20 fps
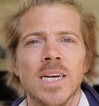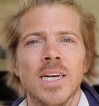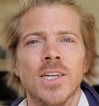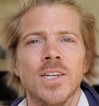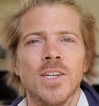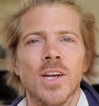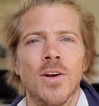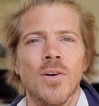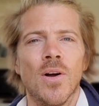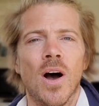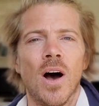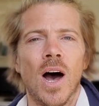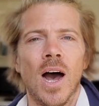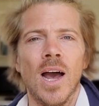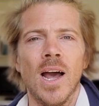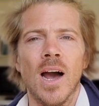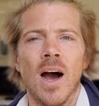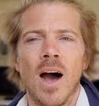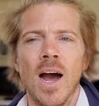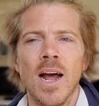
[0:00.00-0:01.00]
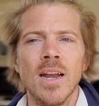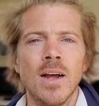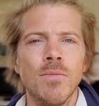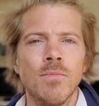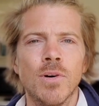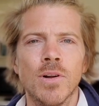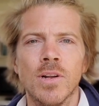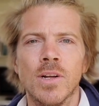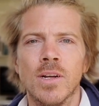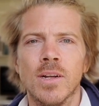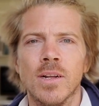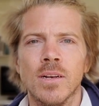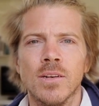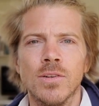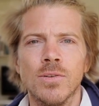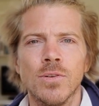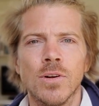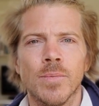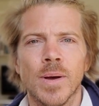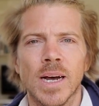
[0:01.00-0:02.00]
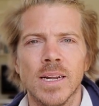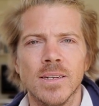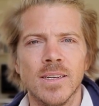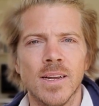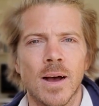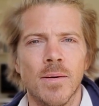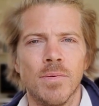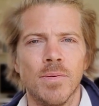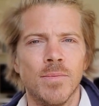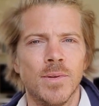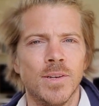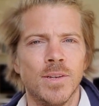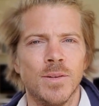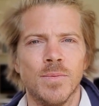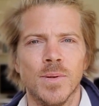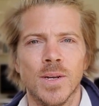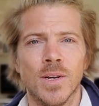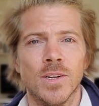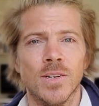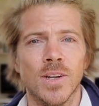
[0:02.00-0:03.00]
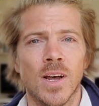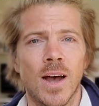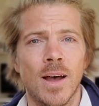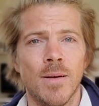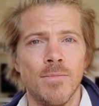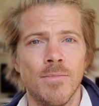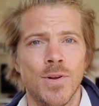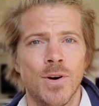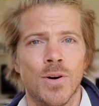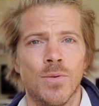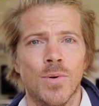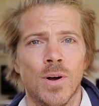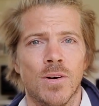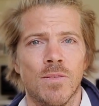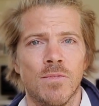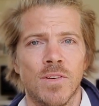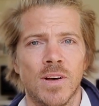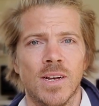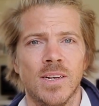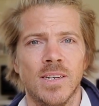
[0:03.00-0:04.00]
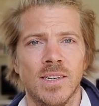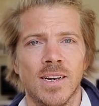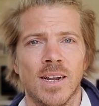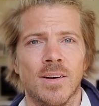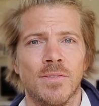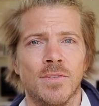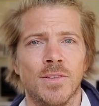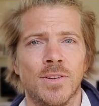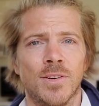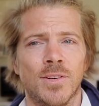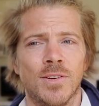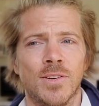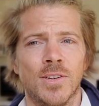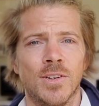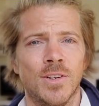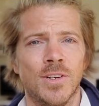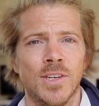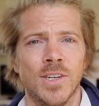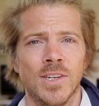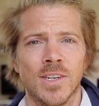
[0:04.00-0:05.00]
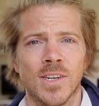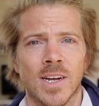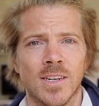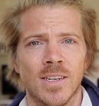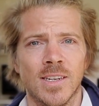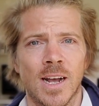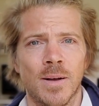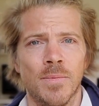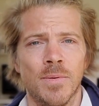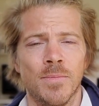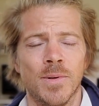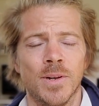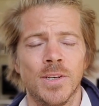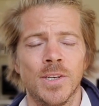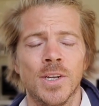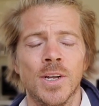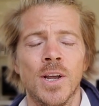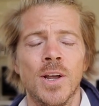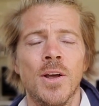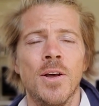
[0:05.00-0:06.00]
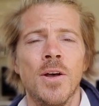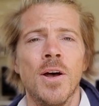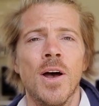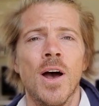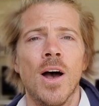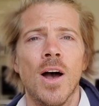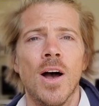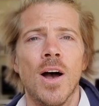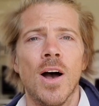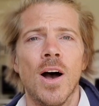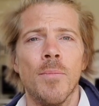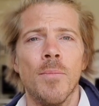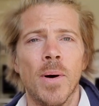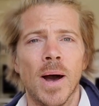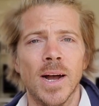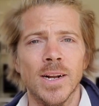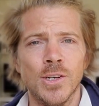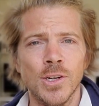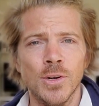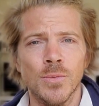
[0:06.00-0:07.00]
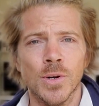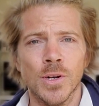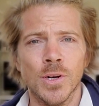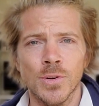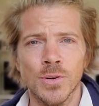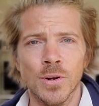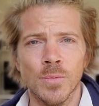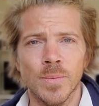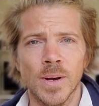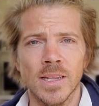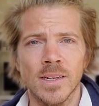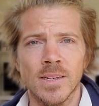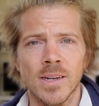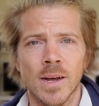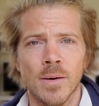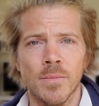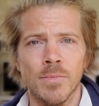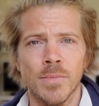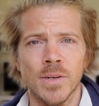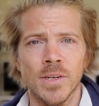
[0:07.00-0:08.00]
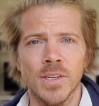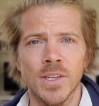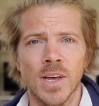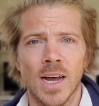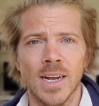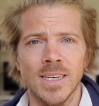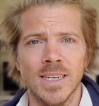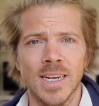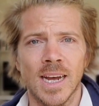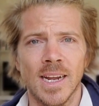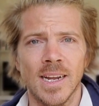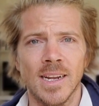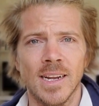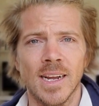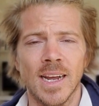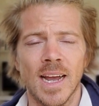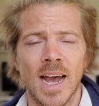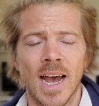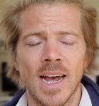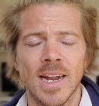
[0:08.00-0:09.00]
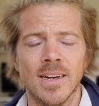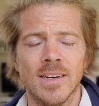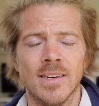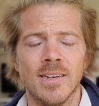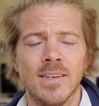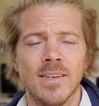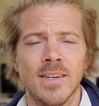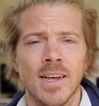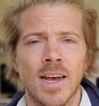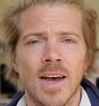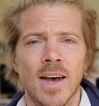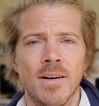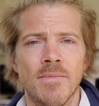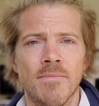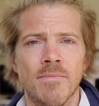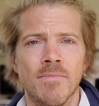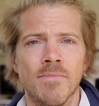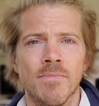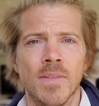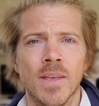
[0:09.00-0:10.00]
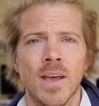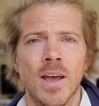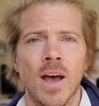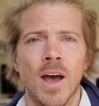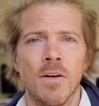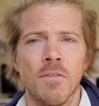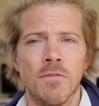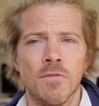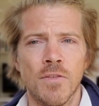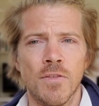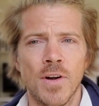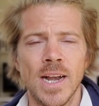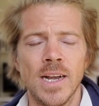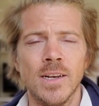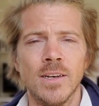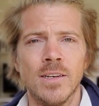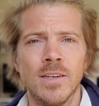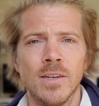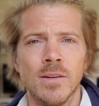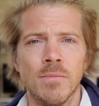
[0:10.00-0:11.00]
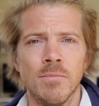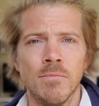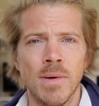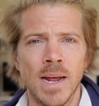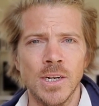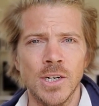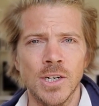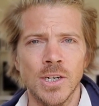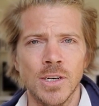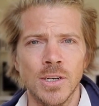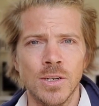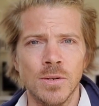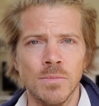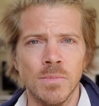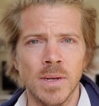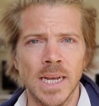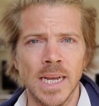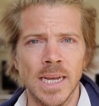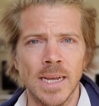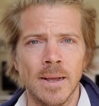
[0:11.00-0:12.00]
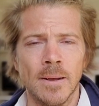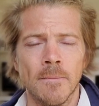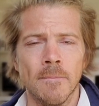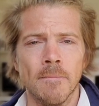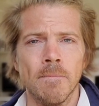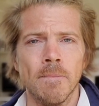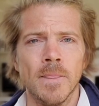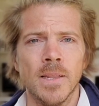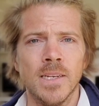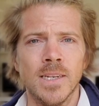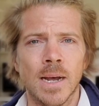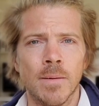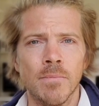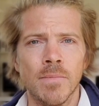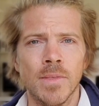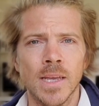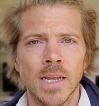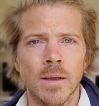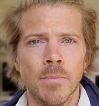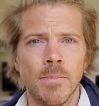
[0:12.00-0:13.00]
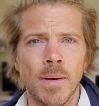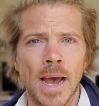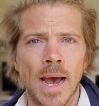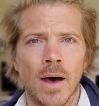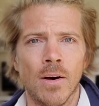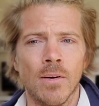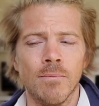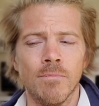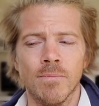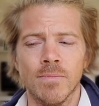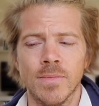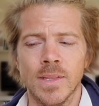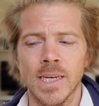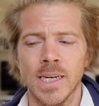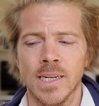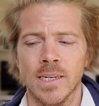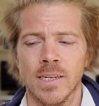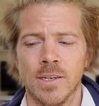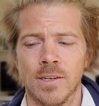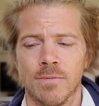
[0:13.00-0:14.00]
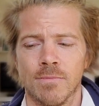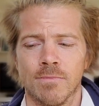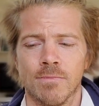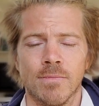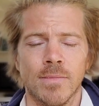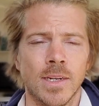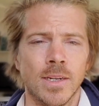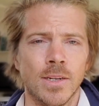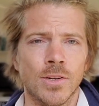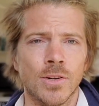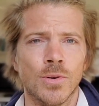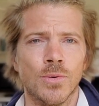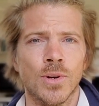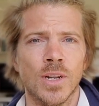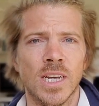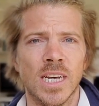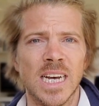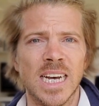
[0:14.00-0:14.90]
So I don't want to talk about supplements because I'm not well versed enough to discuss supplements. But I do want to talk about the supplements that I take. And a friend mentioned to me something about this. It's called